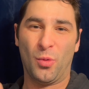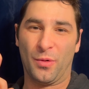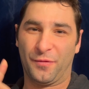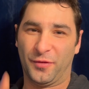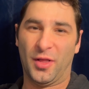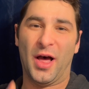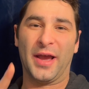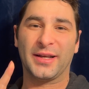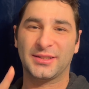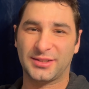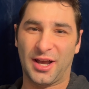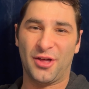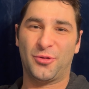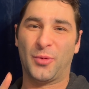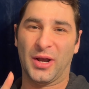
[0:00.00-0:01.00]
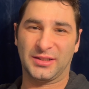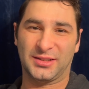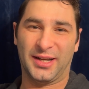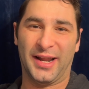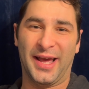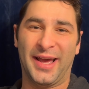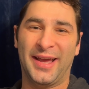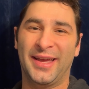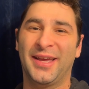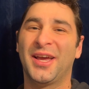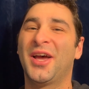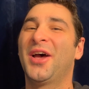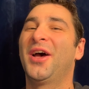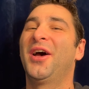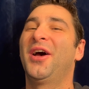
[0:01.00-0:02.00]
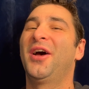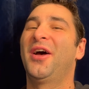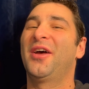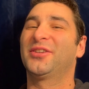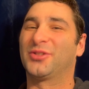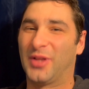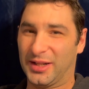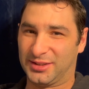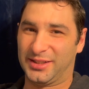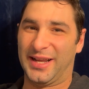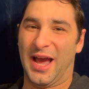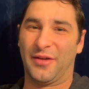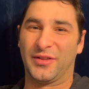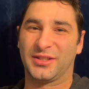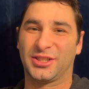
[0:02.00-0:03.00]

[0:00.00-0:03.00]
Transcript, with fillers: We're flying Southwest today, so let's see how this